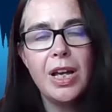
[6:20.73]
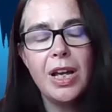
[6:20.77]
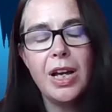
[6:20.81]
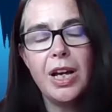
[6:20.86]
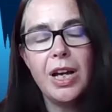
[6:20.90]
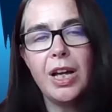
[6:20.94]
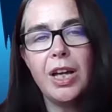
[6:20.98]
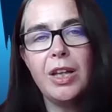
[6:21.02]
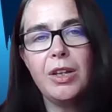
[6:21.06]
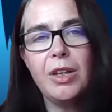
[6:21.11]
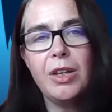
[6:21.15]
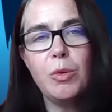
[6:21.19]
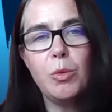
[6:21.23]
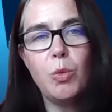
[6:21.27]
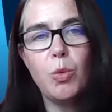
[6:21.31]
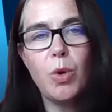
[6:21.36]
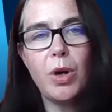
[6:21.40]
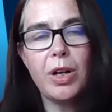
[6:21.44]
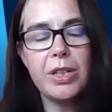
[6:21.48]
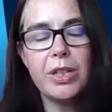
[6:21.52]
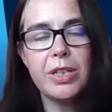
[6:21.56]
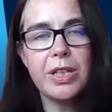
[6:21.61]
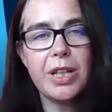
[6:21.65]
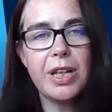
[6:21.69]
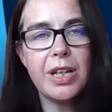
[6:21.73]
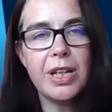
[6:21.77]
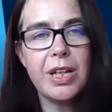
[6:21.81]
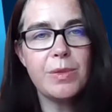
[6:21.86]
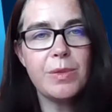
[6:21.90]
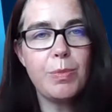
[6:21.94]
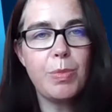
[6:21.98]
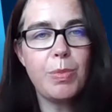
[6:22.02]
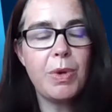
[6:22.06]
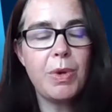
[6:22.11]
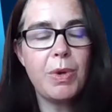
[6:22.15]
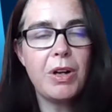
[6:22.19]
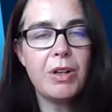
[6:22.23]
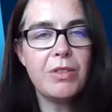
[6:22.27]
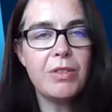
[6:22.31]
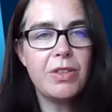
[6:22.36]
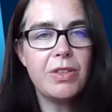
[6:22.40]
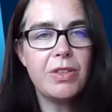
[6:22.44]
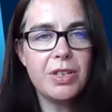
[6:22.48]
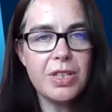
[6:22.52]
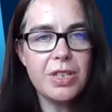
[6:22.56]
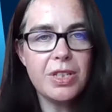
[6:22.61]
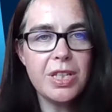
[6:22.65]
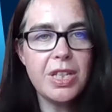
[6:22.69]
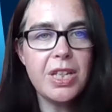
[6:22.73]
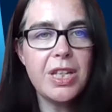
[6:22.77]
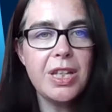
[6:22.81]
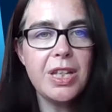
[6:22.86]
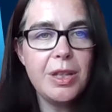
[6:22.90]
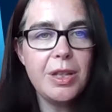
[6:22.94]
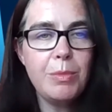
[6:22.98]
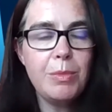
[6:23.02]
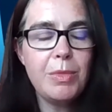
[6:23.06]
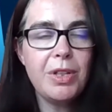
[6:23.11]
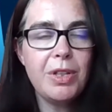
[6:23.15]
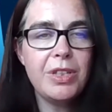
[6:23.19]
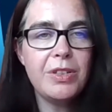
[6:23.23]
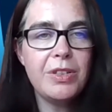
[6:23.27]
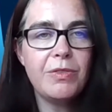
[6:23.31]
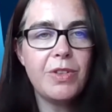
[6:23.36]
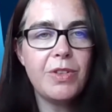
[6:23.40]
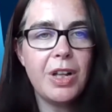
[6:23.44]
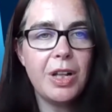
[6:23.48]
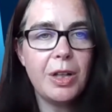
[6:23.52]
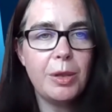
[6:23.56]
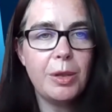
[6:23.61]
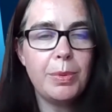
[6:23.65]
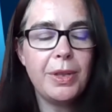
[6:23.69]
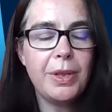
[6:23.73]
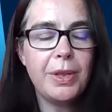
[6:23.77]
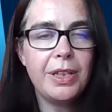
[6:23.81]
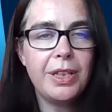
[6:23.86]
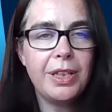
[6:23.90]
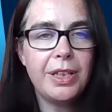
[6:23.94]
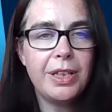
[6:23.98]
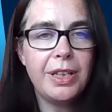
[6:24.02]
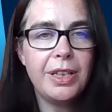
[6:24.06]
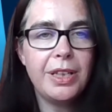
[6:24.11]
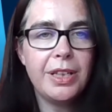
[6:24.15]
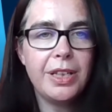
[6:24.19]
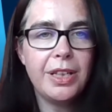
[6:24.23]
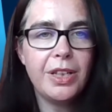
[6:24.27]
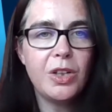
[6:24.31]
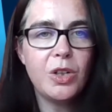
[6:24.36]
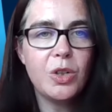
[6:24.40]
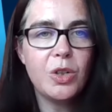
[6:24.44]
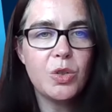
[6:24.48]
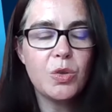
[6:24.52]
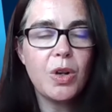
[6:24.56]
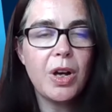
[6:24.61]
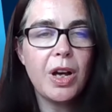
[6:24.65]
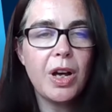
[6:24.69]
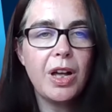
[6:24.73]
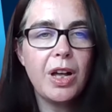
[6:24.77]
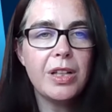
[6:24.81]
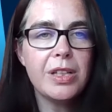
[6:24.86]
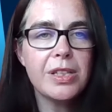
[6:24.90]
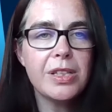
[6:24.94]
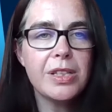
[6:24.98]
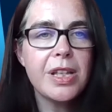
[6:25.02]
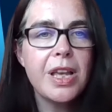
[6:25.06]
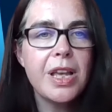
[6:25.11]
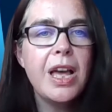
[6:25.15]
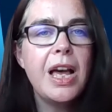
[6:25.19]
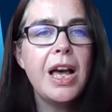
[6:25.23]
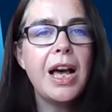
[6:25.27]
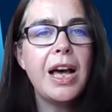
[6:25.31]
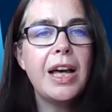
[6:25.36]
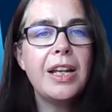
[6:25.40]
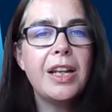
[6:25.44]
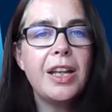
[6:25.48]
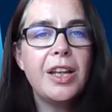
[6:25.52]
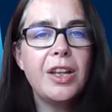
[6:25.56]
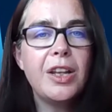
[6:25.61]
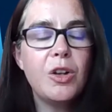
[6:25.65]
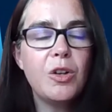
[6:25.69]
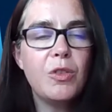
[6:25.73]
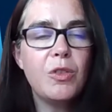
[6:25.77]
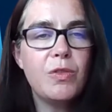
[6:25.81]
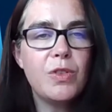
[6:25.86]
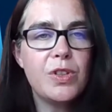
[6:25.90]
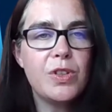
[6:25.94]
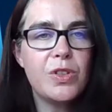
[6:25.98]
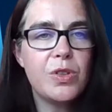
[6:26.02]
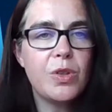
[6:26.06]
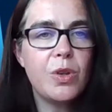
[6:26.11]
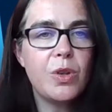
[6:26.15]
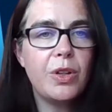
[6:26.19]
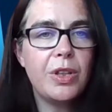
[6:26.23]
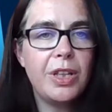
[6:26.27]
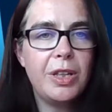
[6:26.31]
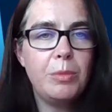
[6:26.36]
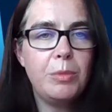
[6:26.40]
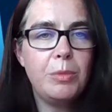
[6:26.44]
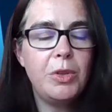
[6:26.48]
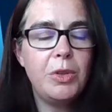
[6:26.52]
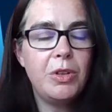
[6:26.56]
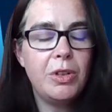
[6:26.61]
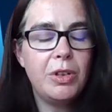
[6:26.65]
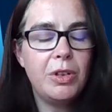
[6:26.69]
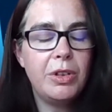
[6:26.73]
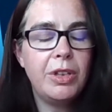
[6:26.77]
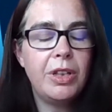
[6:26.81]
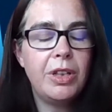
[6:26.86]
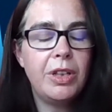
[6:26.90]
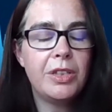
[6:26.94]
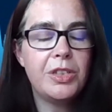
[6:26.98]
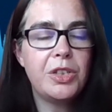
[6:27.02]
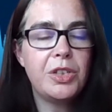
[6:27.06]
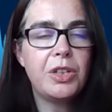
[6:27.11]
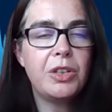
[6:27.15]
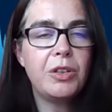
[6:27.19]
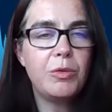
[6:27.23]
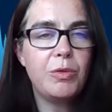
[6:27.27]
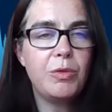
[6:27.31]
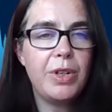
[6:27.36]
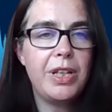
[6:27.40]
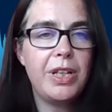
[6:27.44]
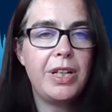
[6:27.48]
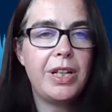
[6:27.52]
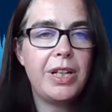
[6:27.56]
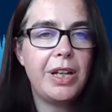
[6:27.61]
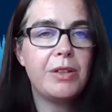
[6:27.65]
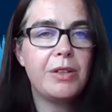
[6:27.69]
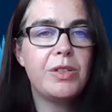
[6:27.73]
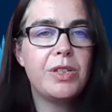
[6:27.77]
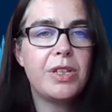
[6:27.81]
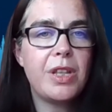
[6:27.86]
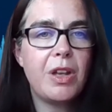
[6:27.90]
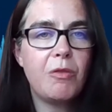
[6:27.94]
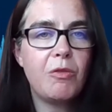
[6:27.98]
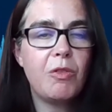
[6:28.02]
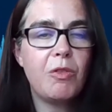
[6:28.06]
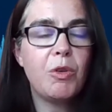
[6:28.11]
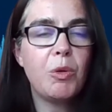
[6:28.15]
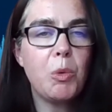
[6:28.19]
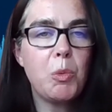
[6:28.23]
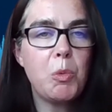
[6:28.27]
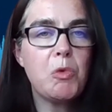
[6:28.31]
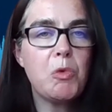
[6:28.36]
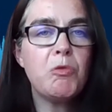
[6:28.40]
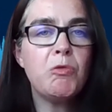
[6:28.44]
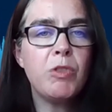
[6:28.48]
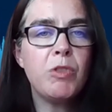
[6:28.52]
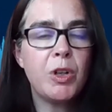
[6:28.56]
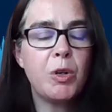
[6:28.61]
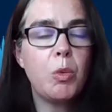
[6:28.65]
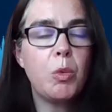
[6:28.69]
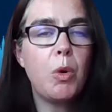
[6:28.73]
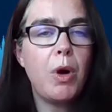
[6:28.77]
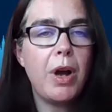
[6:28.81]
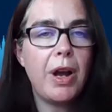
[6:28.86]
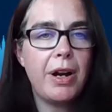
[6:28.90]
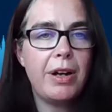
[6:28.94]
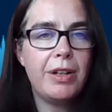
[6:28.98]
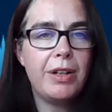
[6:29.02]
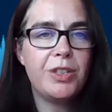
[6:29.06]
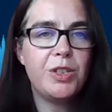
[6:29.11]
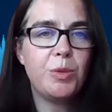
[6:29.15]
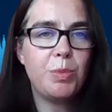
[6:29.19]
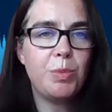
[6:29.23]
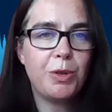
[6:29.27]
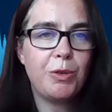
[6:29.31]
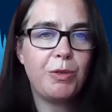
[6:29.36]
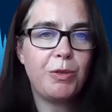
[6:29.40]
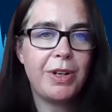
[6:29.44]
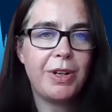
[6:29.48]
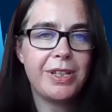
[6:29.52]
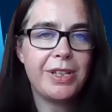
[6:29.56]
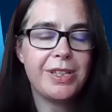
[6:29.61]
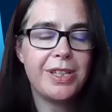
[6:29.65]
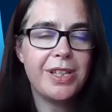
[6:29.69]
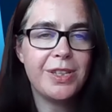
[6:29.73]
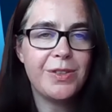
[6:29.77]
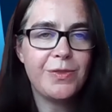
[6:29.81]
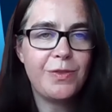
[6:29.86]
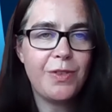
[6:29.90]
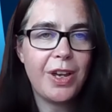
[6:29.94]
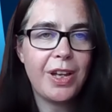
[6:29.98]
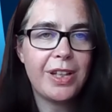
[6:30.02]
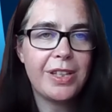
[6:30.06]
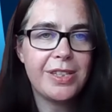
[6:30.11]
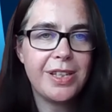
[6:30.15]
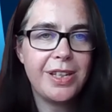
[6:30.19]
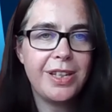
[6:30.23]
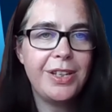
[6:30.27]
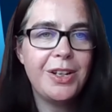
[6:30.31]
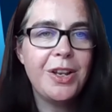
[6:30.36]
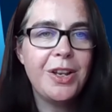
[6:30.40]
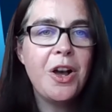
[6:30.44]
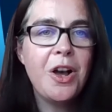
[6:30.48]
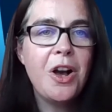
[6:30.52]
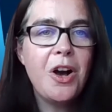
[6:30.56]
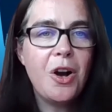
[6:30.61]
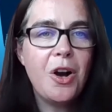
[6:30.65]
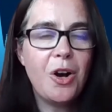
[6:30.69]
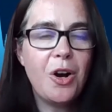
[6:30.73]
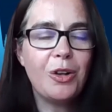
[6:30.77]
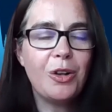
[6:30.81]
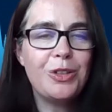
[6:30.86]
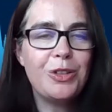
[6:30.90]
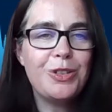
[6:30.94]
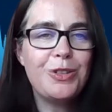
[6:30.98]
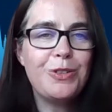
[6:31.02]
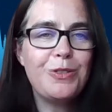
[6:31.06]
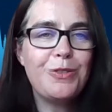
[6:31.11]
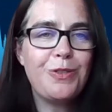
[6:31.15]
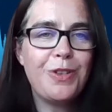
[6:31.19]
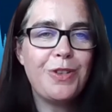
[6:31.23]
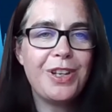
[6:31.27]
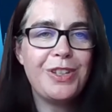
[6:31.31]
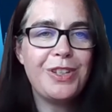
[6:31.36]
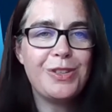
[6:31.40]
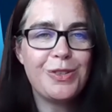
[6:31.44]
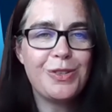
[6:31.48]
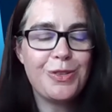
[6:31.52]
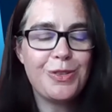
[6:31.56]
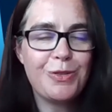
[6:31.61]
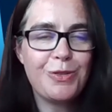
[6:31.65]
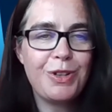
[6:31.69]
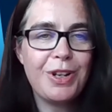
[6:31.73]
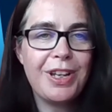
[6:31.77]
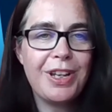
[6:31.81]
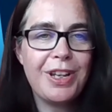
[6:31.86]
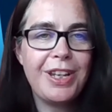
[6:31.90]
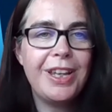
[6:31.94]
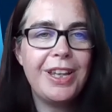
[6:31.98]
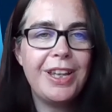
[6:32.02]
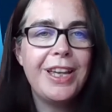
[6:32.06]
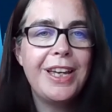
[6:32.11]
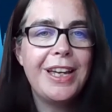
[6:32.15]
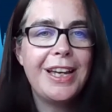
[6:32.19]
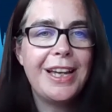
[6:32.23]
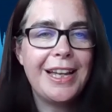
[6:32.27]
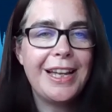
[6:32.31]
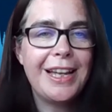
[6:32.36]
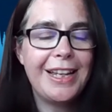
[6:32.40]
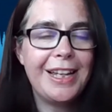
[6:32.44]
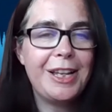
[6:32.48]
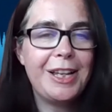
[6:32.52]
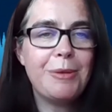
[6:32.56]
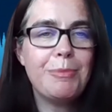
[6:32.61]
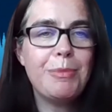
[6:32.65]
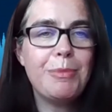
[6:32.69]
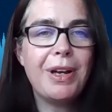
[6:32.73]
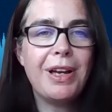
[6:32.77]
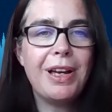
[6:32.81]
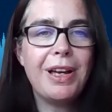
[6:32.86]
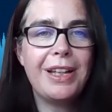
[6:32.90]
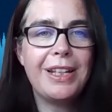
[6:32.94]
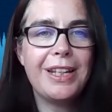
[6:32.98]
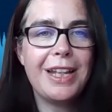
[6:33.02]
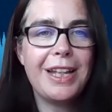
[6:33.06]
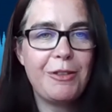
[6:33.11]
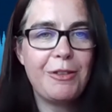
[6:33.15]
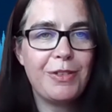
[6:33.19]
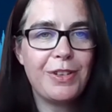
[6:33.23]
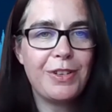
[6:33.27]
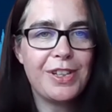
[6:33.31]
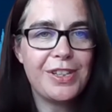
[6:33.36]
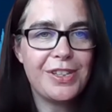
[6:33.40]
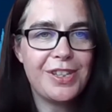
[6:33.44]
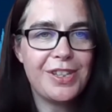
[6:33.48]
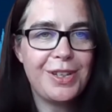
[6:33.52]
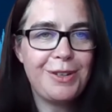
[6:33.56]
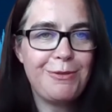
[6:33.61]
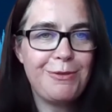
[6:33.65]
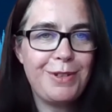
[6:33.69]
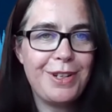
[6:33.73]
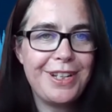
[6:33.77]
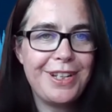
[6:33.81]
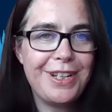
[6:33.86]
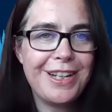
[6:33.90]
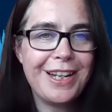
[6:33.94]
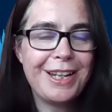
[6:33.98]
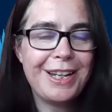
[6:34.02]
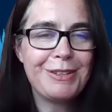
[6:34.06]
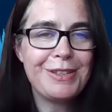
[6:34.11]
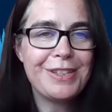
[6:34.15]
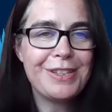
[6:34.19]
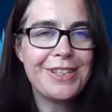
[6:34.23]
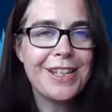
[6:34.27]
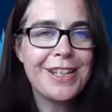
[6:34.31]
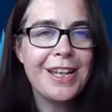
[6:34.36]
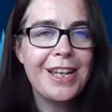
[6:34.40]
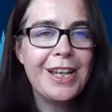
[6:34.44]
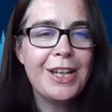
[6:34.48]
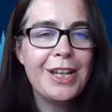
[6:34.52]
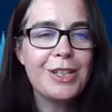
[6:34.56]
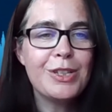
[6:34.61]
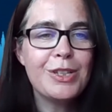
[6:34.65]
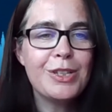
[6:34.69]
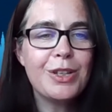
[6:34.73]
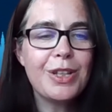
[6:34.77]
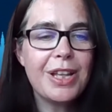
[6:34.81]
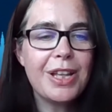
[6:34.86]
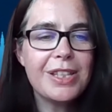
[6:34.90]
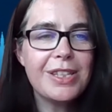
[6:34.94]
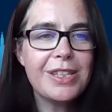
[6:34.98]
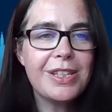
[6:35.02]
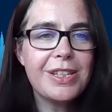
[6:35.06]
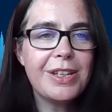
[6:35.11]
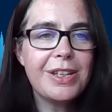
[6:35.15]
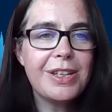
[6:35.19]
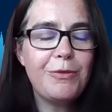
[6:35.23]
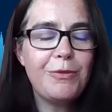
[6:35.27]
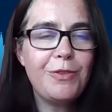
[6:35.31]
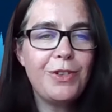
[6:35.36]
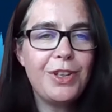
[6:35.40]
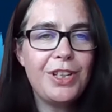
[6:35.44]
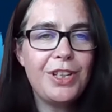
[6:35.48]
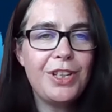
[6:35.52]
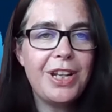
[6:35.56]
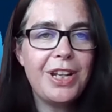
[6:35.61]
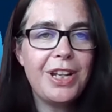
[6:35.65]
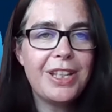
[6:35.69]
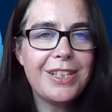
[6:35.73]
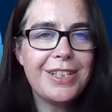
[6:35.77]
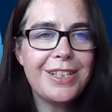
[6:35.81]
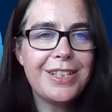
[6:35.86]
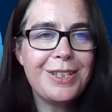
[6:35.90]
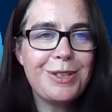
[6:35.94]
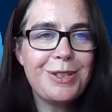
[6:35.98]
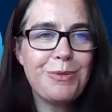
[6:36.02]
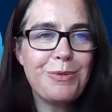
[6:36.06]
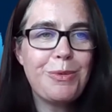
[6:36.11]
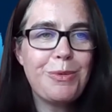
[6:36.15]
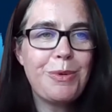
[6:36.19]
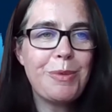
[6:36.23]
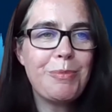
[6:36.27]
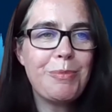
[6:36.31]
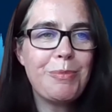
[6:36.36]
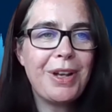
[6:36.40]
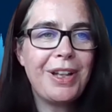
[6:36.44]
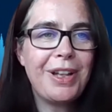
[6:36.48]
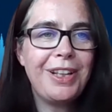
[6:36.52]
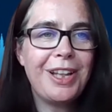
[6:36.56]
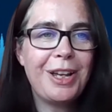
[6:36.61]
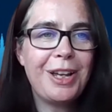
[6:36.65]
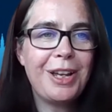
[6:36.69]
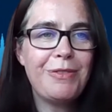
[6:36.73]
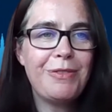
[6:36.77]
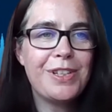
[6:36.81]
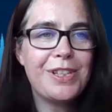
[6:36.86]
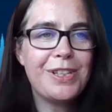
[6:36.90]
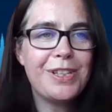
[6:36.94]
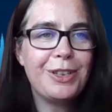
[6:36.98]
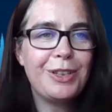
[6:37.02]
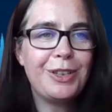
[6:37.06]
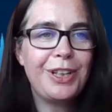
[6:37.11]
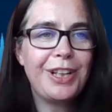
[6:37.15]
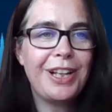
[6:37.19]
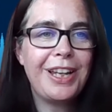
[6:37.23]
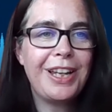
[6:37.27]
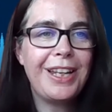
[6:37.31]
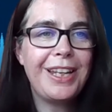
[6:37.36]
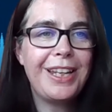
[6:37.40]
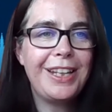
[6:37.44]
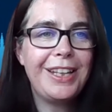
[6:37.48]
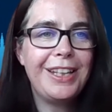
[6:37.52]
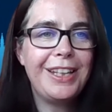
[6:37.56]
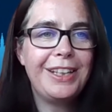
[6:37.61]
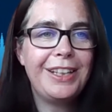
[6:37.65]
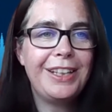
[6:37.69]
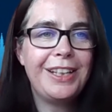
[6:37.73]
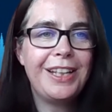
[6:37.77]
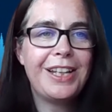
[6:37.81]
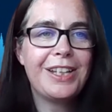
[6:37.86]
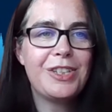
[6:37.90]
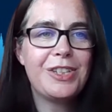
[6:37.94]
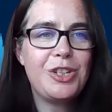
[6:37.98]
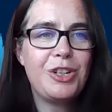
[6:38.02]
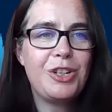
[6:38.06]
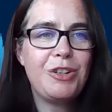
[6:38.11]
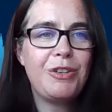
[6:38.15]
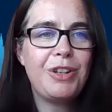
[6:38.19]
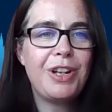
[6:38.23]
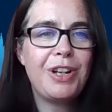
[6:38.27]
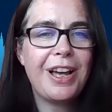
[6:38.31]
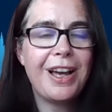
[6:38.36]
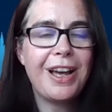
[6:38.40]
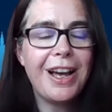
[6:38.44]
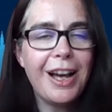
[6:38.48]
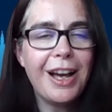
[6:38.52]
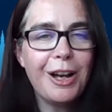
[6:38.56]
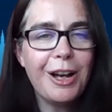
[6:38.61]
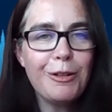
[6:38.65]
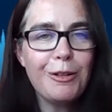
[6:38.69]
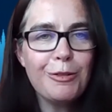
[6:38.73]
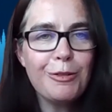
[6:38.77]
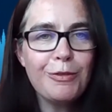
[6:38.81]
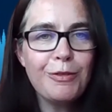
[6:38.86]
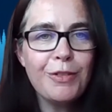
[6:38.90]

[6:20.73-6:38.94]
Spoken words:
I worked as part of the team in developing the clinical trials, and I oversaw the immunological readouts that were required to progress this vaccine onto phase 3 and efficacy readouts. So that's a vignette into what my life has looked like in the last year and a half.